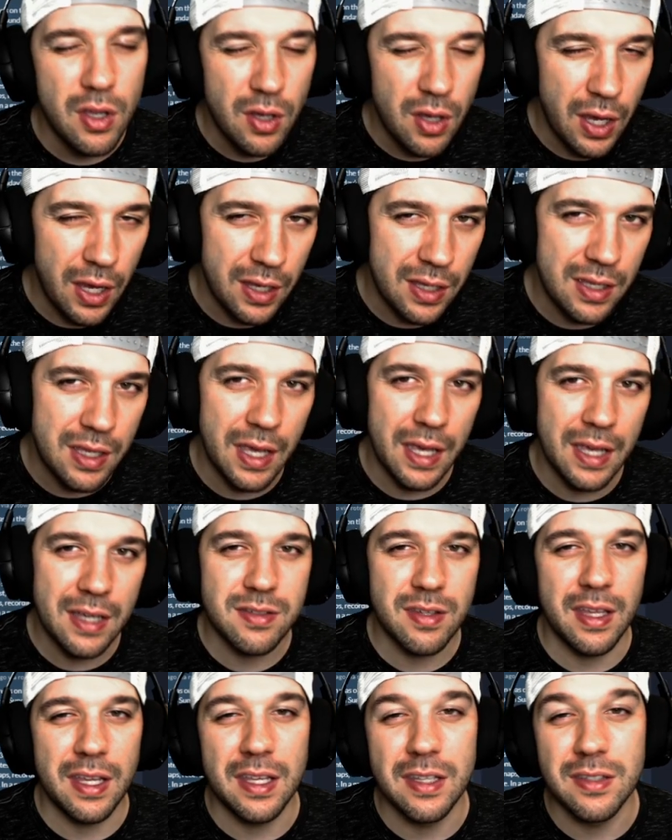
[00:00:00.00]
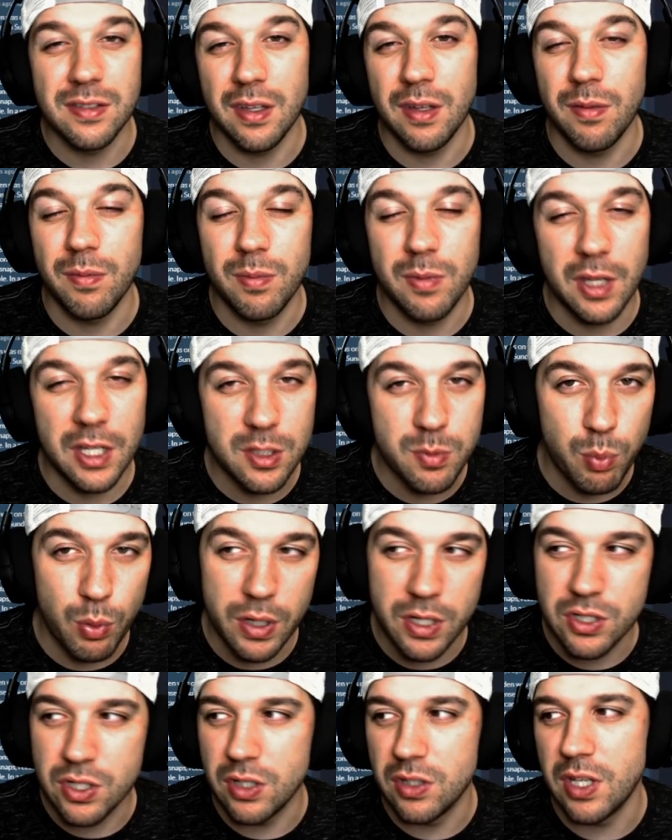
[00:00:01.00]
I guess, like as a
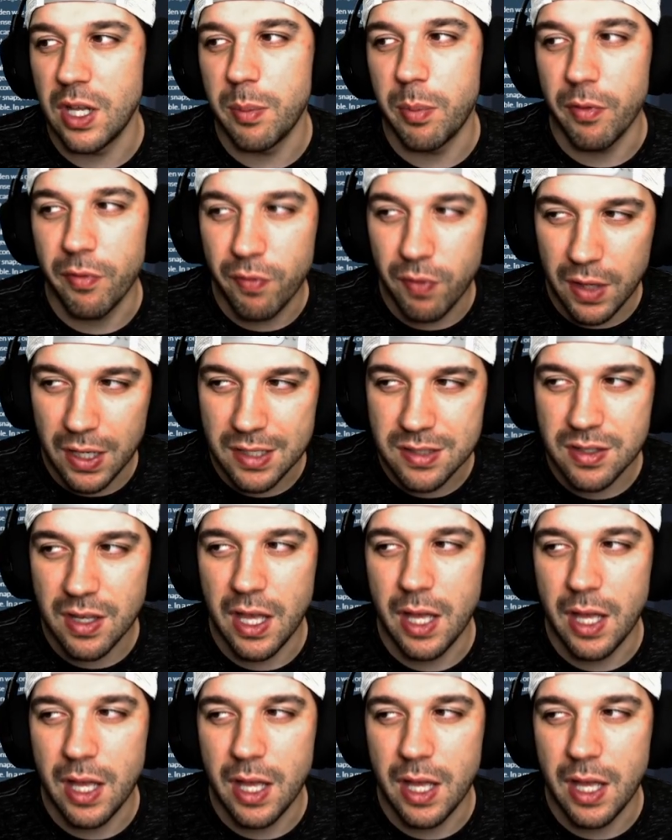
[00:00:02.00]
desperation type of flex guy.